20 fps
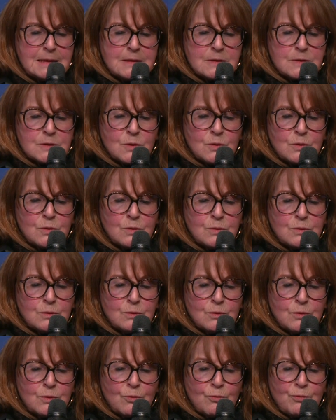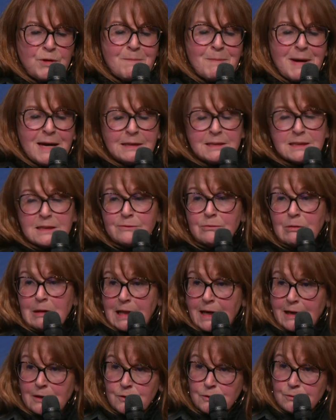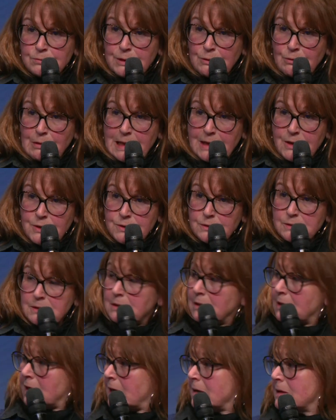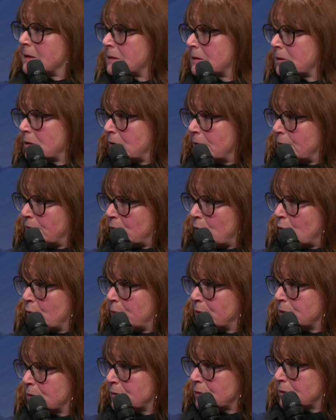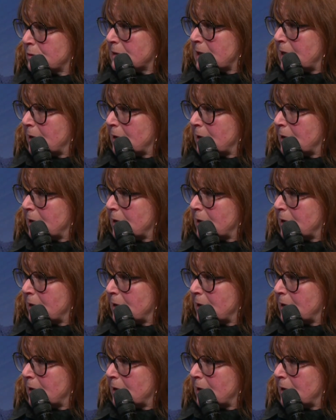So we might have a lighter regulation in case of open source,